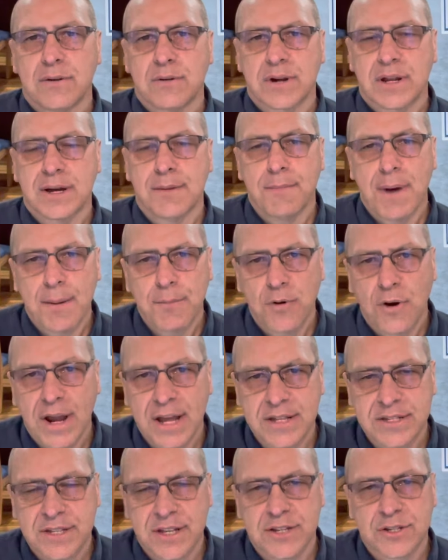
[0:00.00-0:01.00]

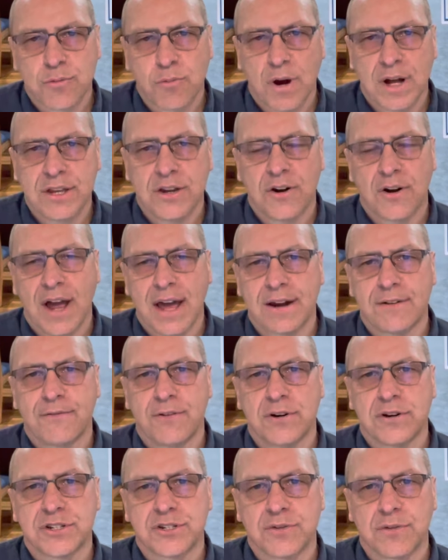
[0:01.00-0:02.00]
commemorates this one-year
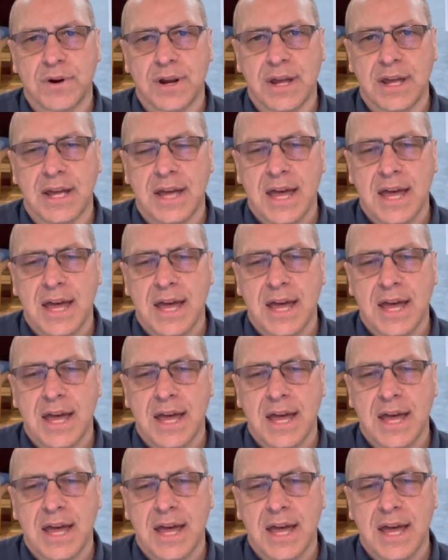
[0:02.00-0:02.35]
anniversary.